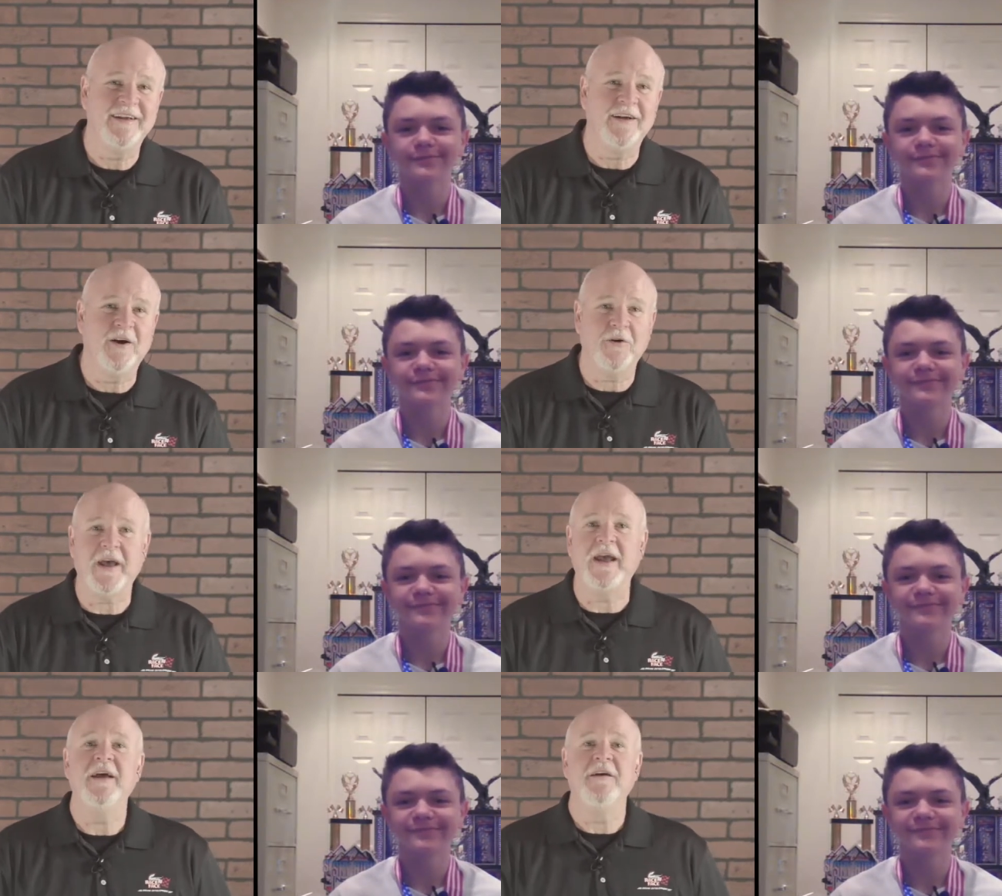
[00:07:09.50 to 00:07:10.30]
Speaker 1: Okay.
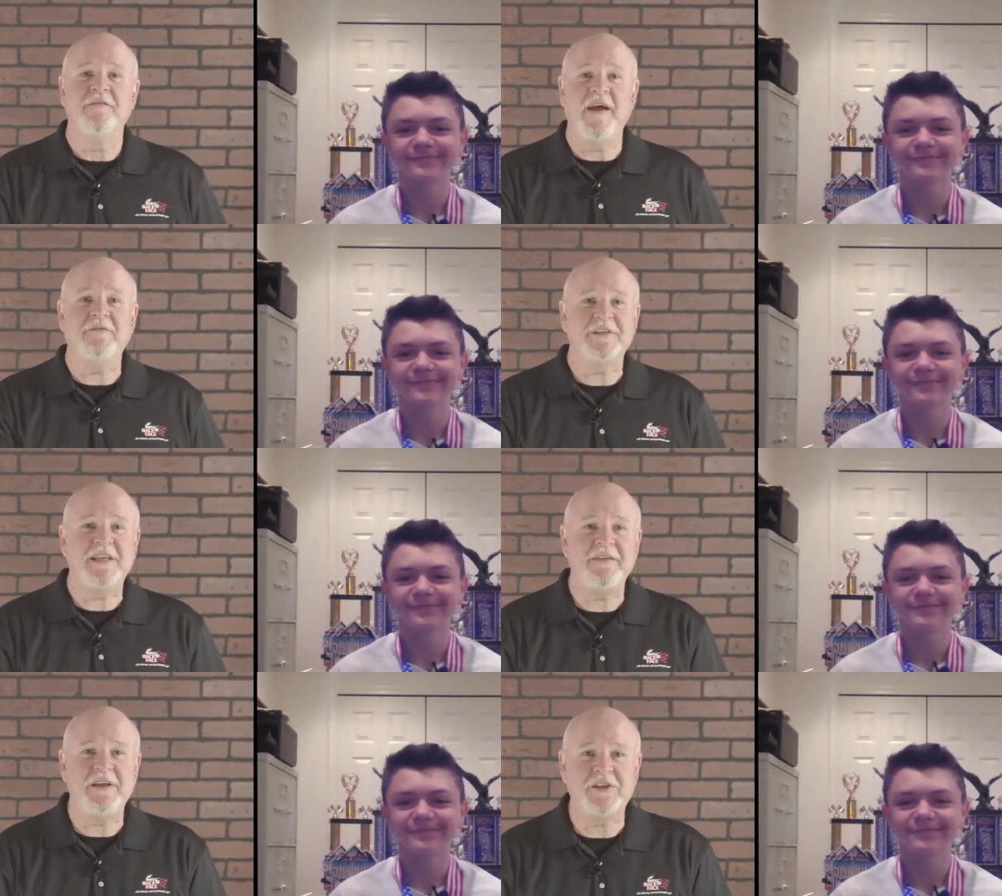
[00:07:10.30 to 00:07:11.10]
Favorite
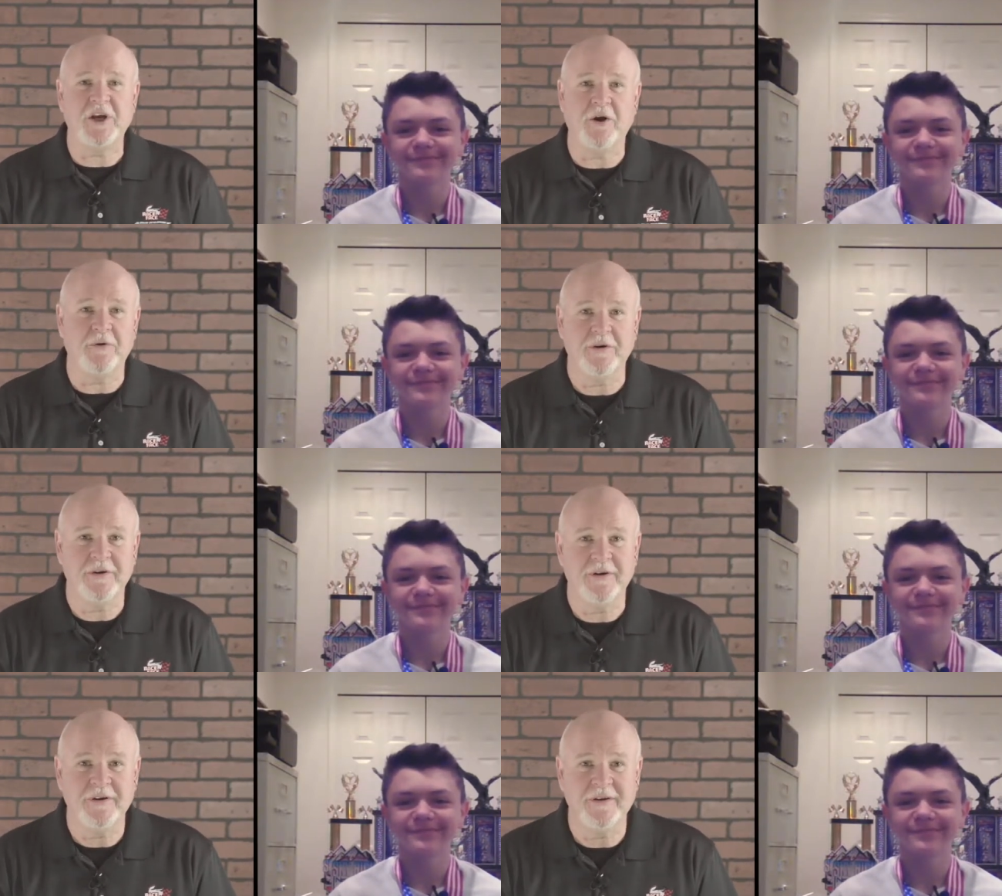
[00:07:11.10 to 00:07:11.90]
TV show?
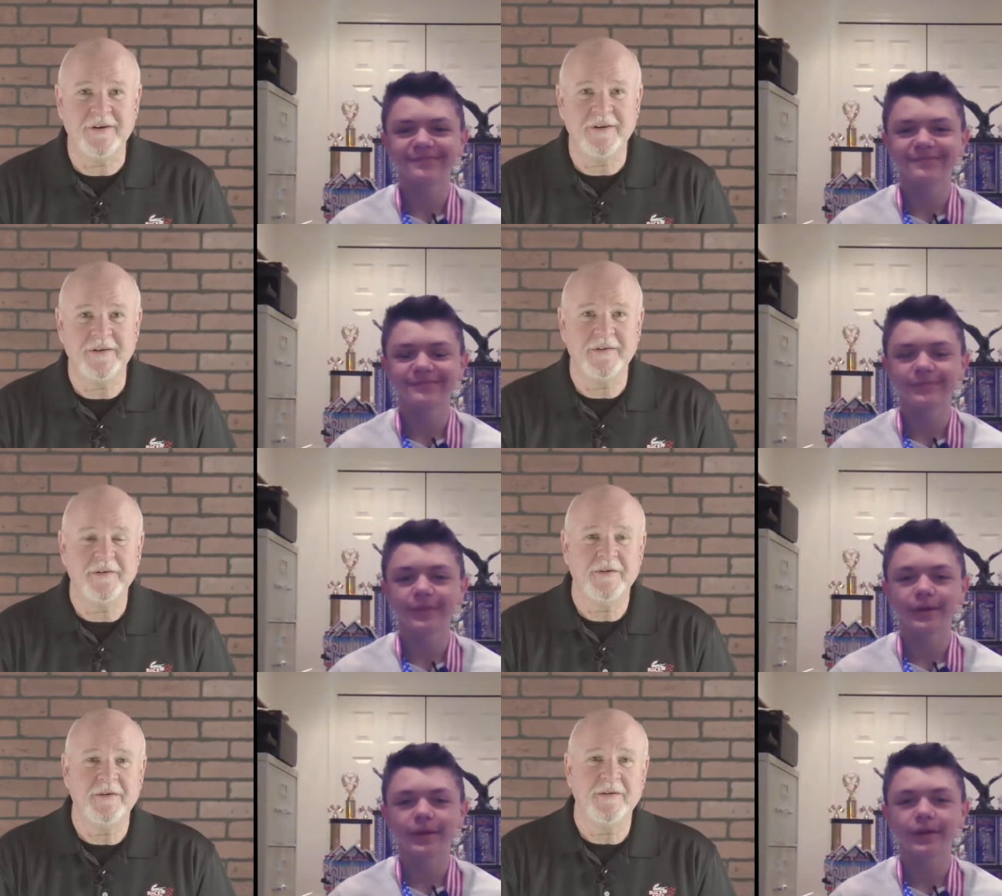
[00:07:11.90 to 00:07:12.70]

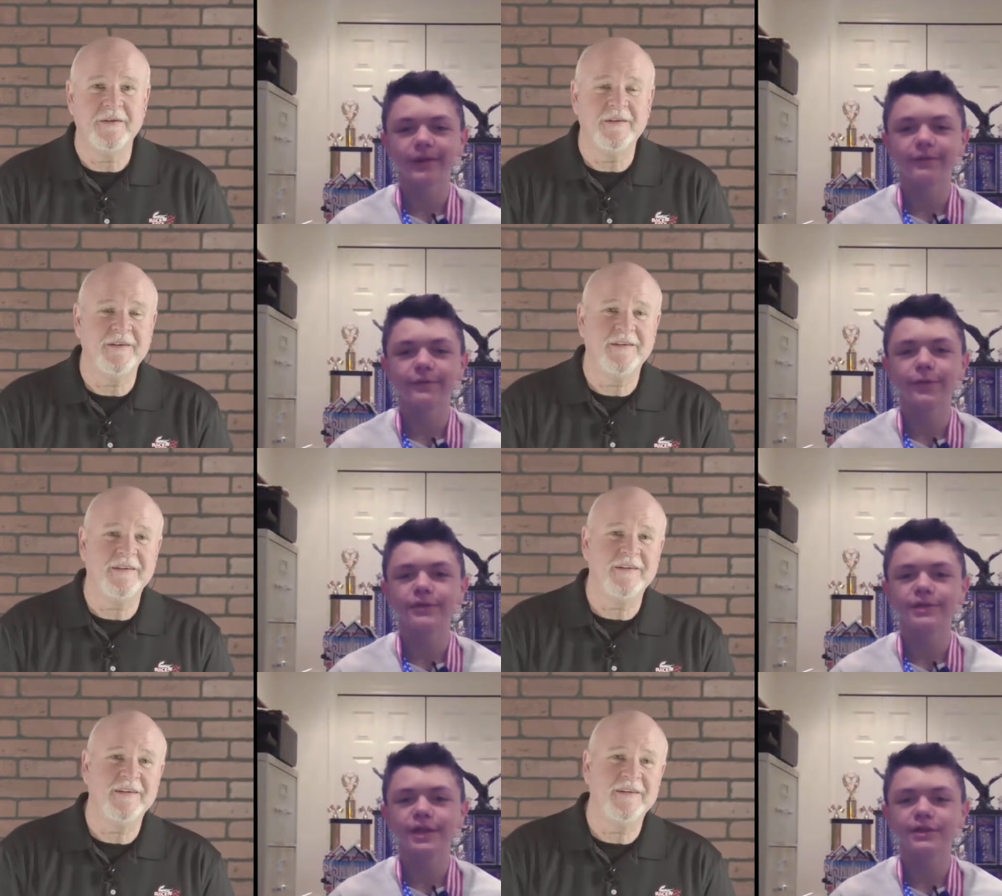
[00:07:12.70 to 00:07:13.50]
Speaker 2: Uh, Full
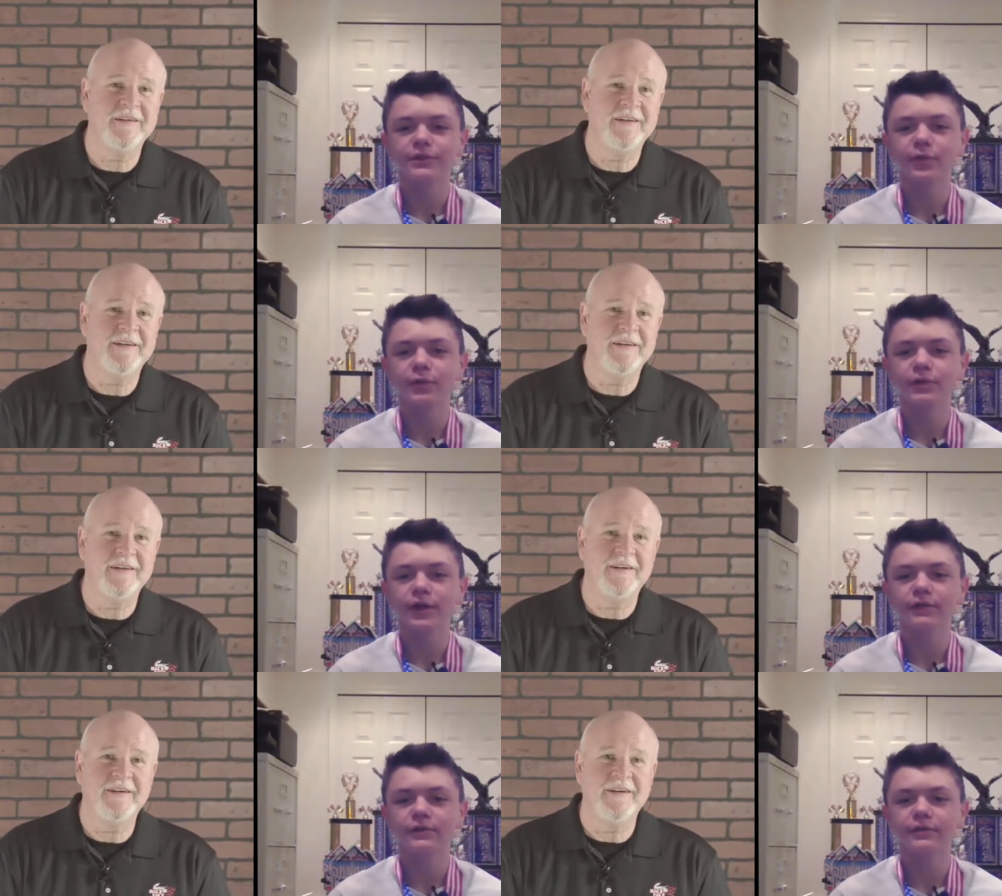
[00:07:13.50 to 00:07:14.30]
slash Fuller
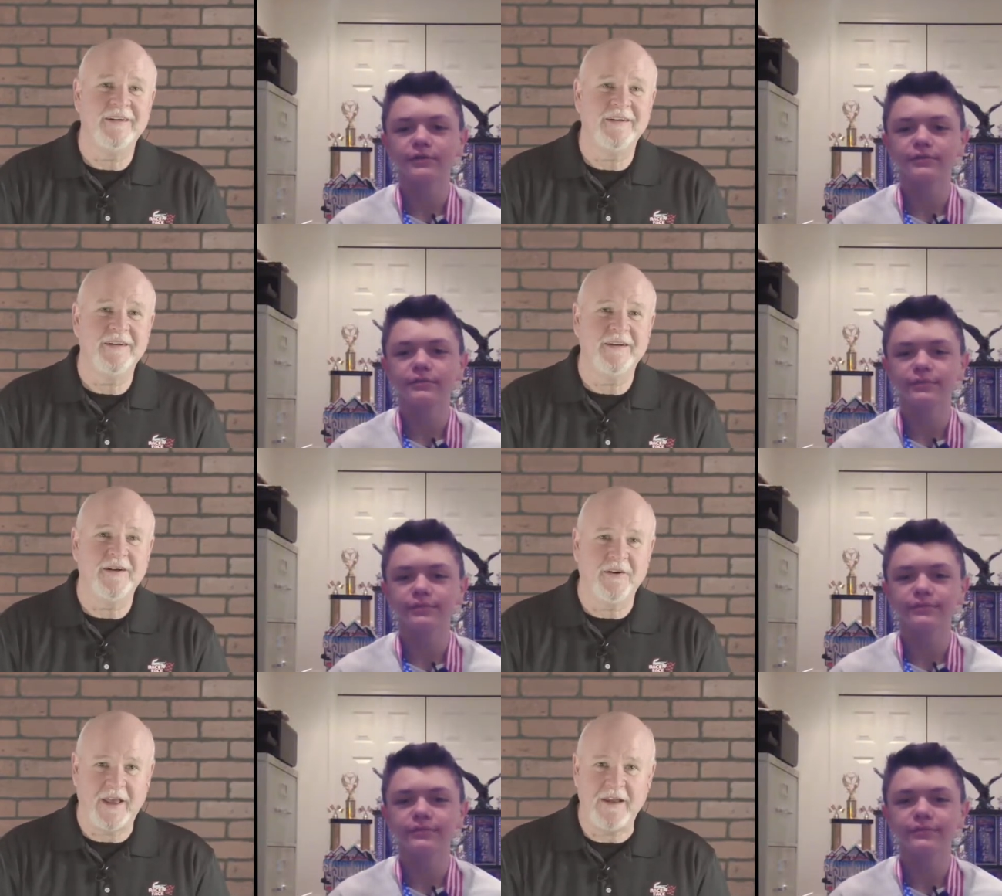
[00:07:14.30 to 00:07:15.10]
House.
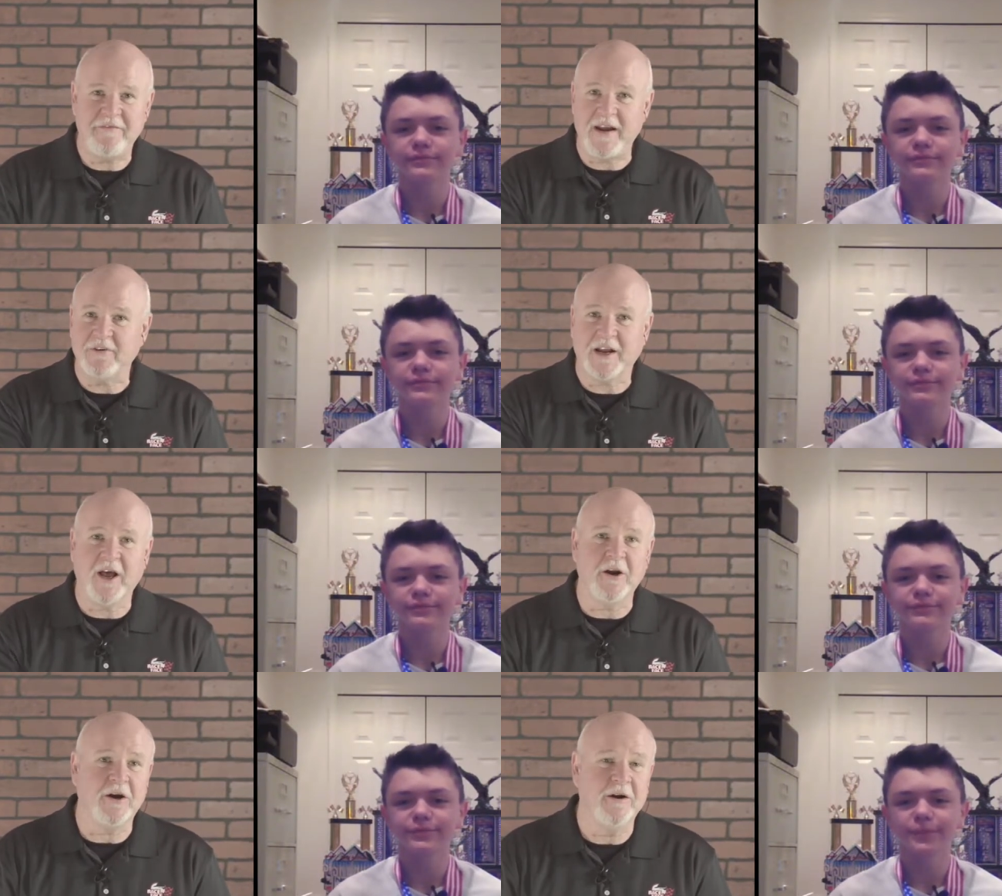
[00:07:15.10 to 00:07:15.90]
Speaker 1: Okay. Favorite
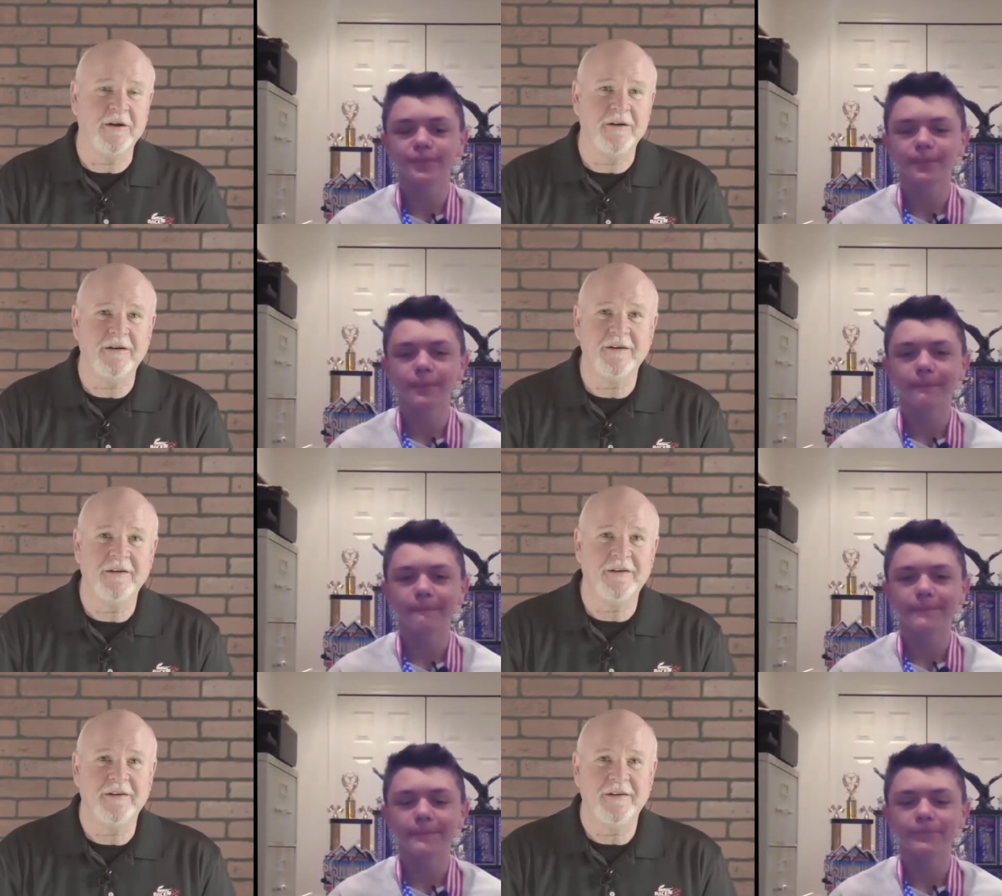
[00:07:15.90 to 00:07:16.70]
color?
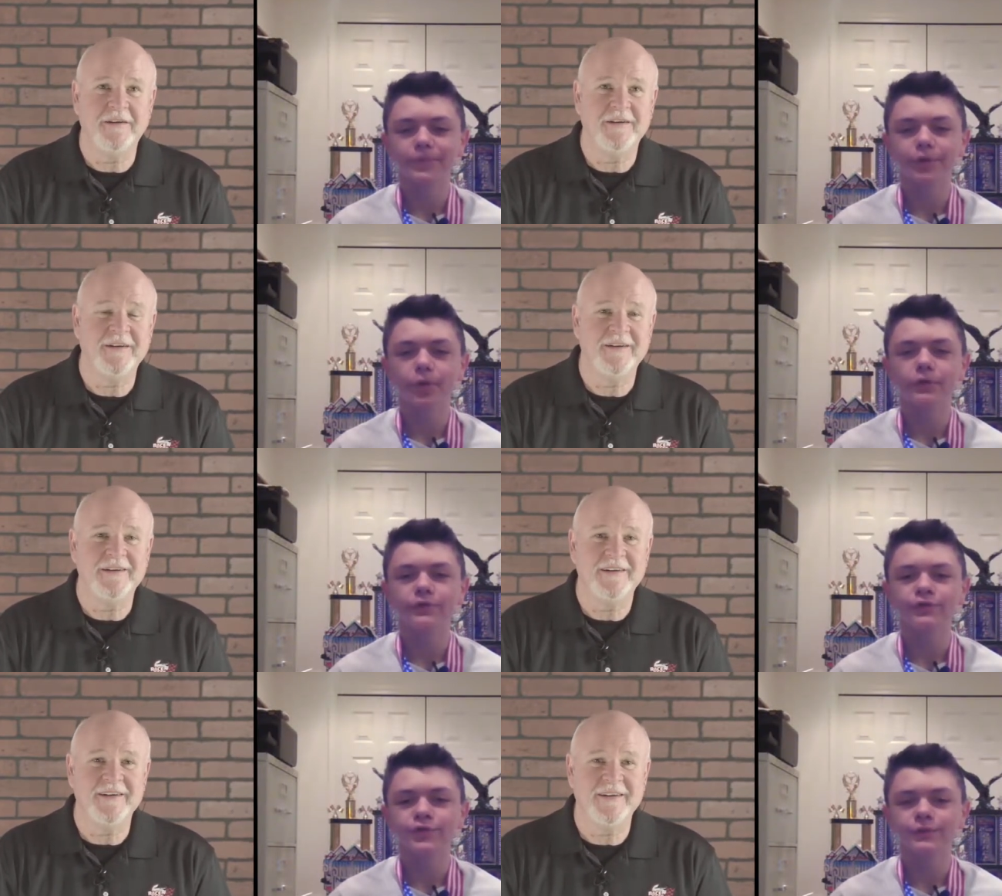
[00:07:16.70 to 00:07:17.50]

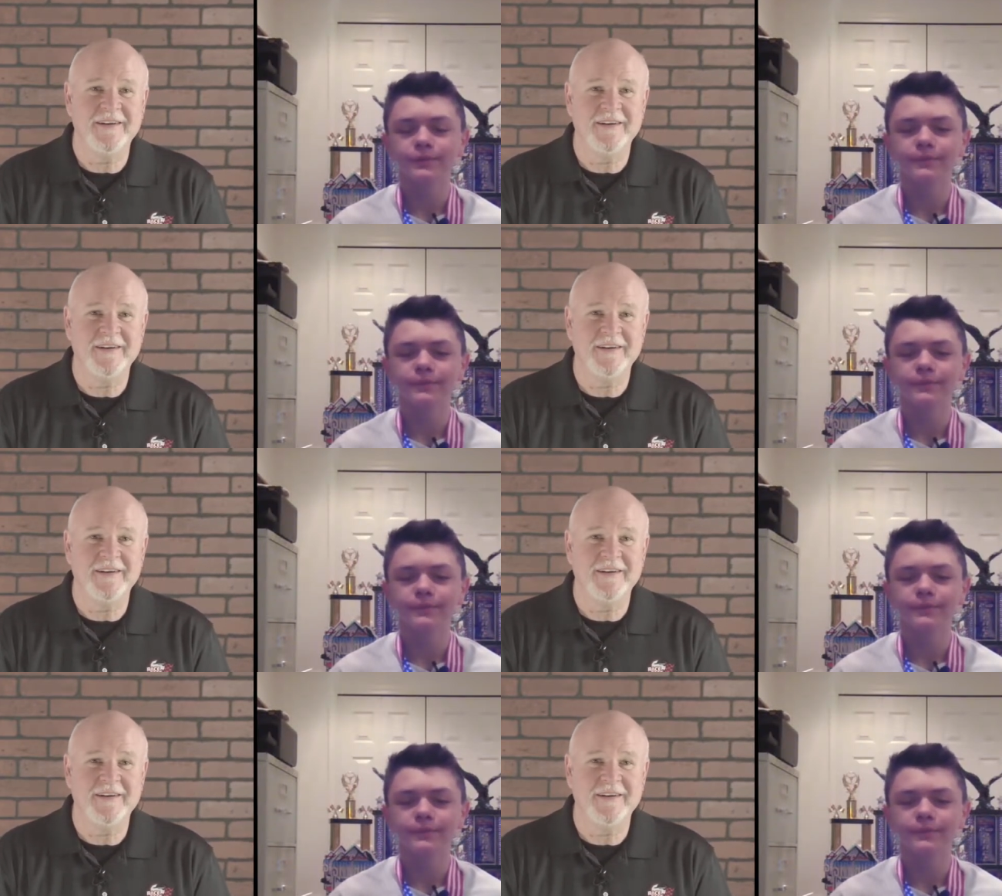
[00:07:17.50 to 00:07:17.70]
Orange.